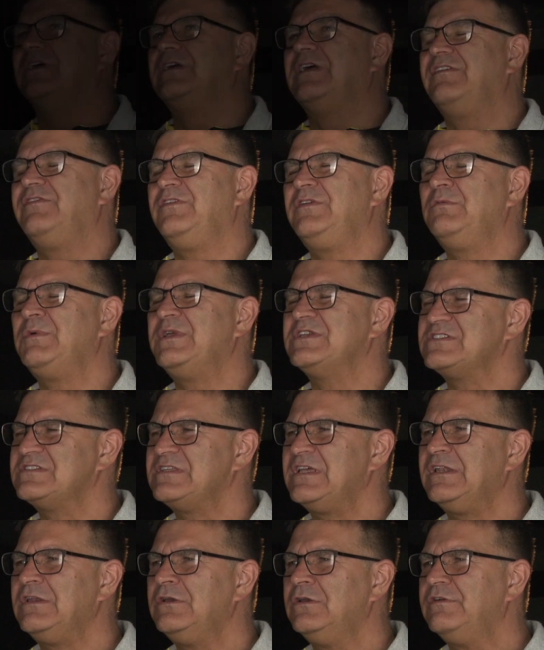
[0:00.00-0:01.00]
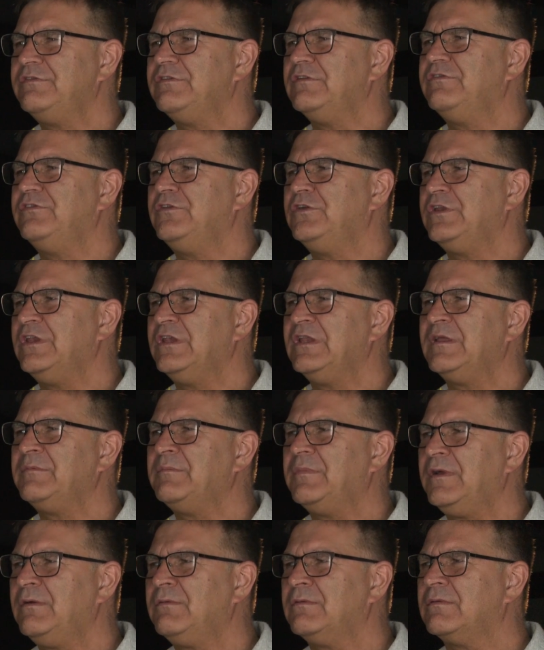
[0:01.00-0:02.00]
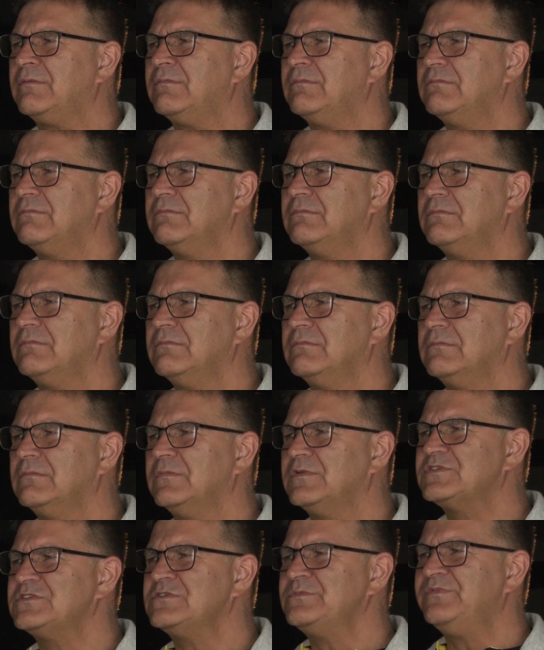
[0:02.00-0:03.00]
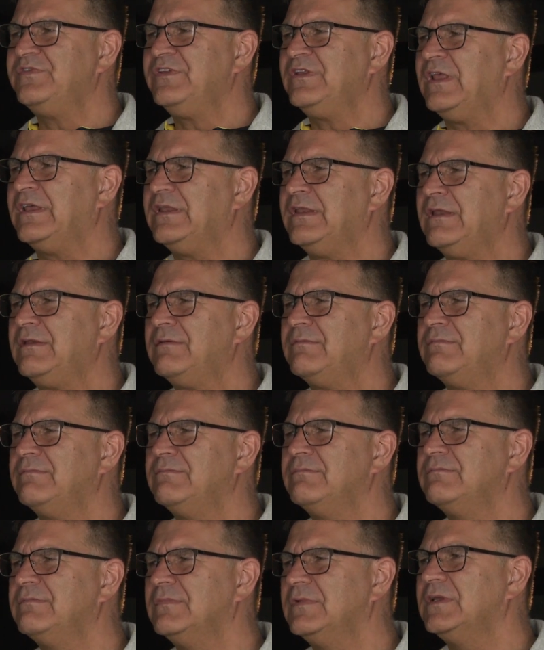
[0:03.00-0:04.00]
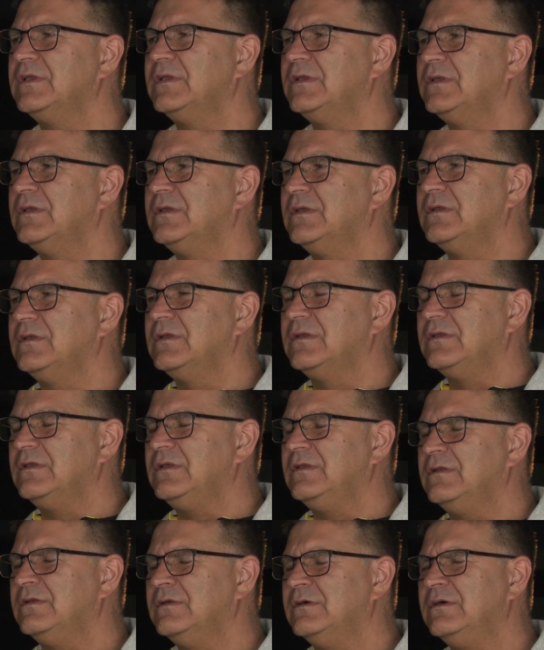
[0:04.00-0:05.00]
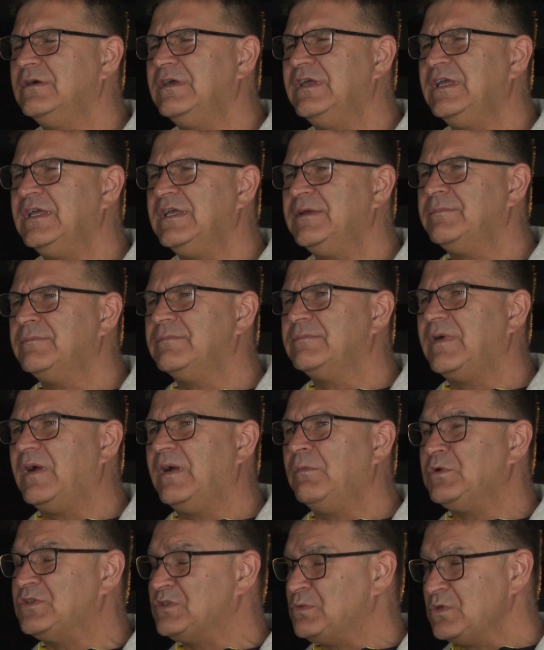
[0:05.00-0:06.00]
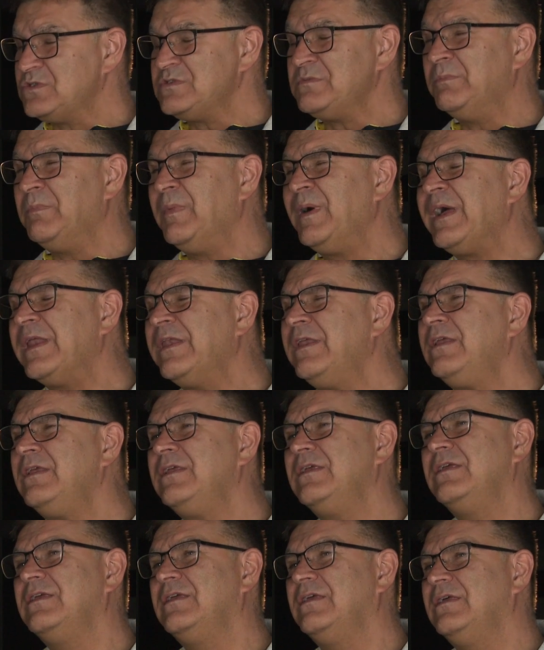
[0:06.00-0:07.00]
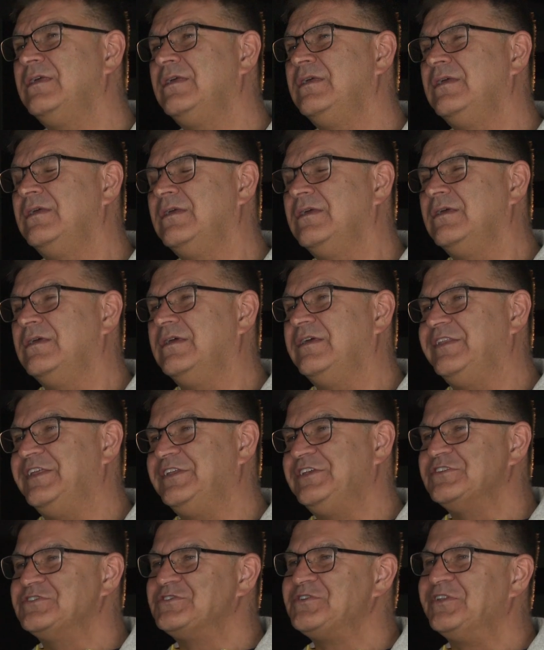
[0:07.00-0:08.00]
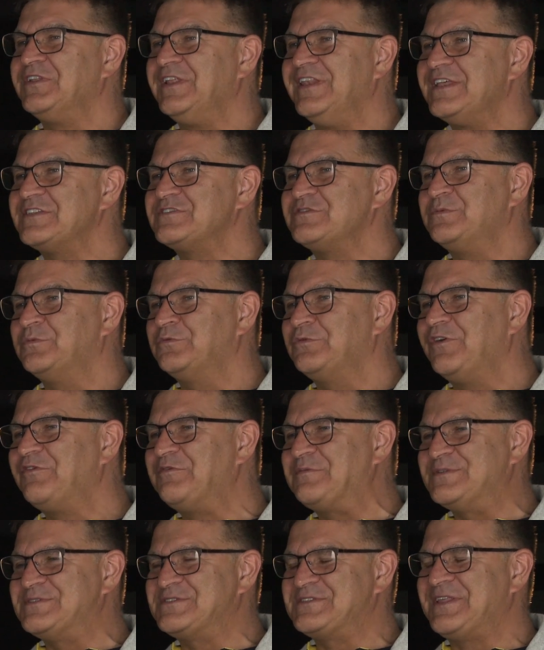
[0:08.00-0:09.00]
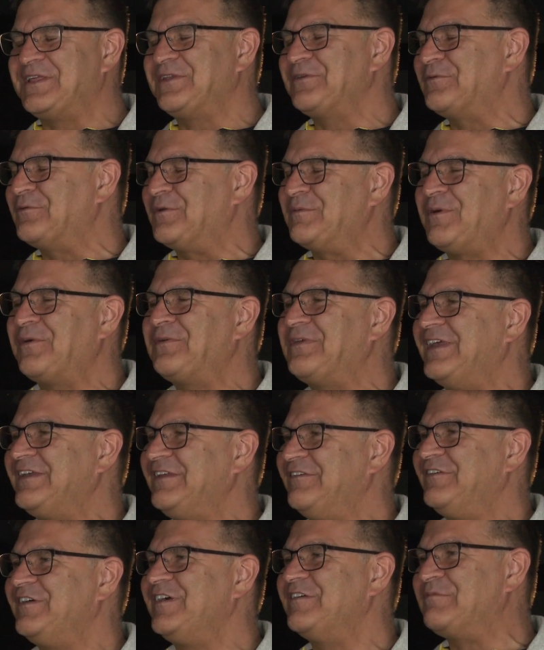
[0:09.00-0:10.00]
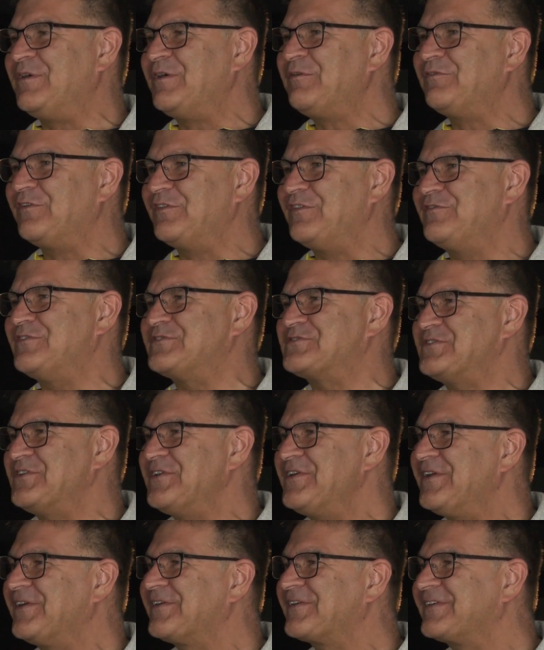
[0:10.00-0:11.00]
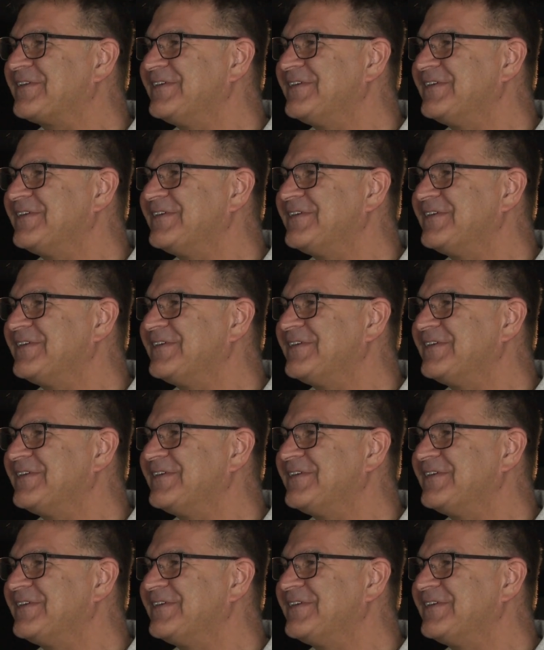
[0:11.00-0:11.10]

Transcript: I think we started off at £39, or something like that. You know, which wasn't bad. And then you saw the lads from Ruffman's and that, who won about £95 for the first year.